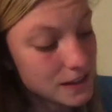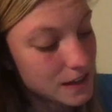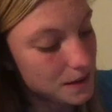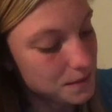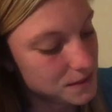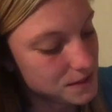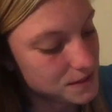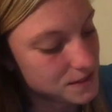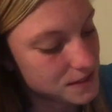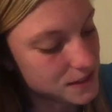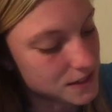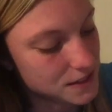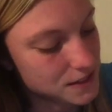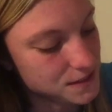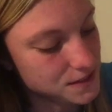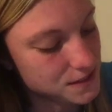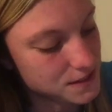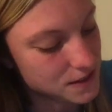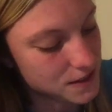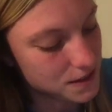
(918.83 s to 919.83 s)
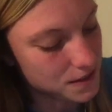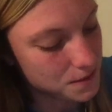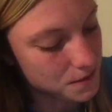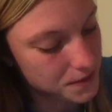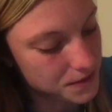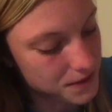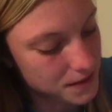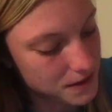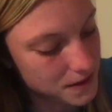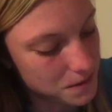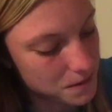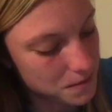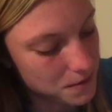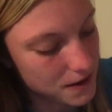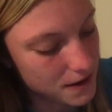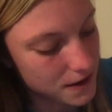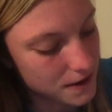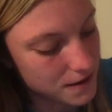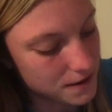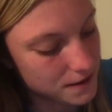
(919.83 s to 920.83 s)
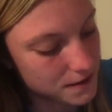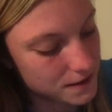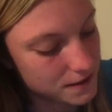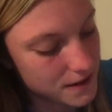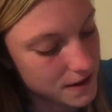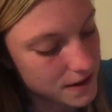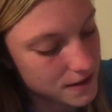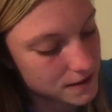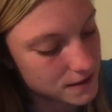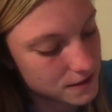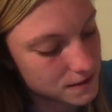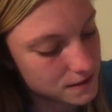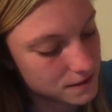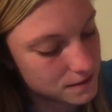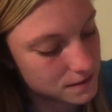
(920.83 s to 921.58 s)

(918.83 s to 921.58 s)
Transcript: I'm just going to start with the number I underlined.